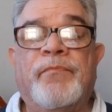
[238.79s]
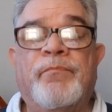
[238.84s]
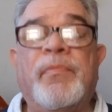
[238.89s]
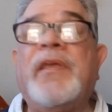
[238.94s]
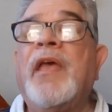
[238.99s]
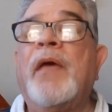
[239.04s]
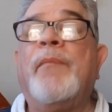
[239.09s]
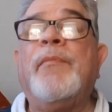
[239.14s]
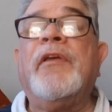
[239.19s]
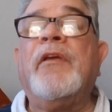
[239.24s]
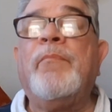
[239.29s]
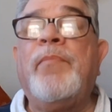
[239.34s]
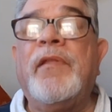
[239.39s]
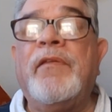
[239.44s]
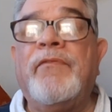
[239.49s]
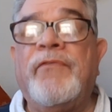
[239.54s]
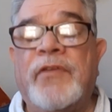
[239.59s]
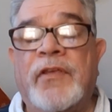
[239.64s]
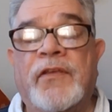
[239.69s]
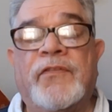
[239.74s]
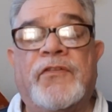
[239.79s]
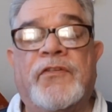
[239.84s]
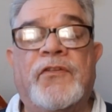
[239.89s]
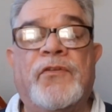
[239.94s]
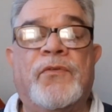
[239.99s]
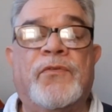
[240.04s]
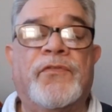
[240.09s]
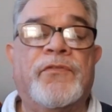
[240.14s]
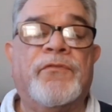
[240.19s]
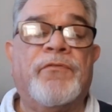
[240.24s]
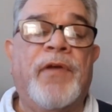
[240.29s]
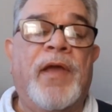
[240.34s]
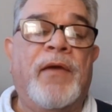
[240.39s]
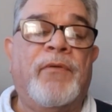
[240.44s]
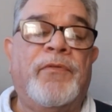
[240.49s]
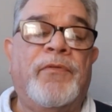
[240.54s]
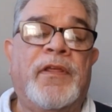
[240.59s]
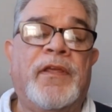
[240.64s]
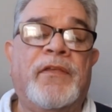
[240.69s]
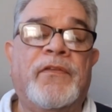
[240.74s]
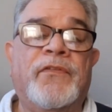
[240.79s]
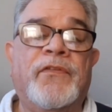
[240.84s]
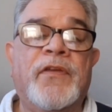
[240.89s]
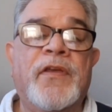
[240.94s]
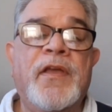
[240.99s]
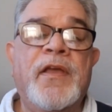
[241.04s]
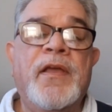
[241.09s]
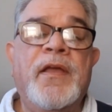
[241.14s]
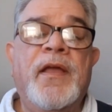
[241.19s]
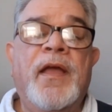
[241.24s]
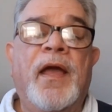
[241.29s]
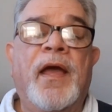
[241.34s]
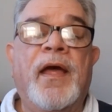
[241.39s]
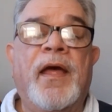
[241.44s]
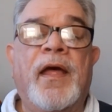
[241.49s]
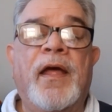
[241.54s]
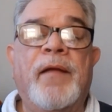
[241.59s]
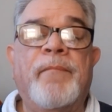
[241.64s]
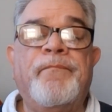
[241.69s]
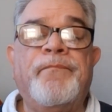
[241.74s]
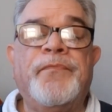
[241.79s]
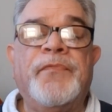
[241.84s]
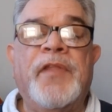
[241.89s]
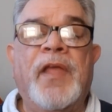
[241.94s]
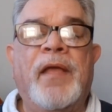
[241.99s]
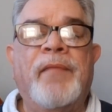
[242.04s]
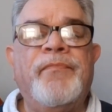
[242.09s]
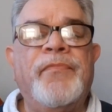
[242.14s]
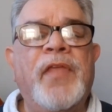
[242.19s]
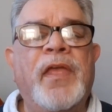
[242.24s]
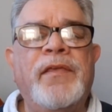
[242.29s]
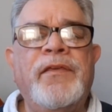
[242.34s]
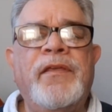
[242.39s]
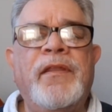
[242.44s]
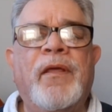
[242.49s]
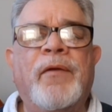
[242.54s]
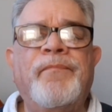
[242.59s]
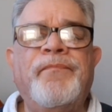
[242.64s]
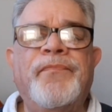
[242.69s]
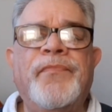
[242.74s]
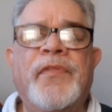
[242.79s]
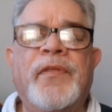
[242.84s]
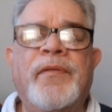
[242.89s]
Becoming oblivious to your surroundings, um, you know,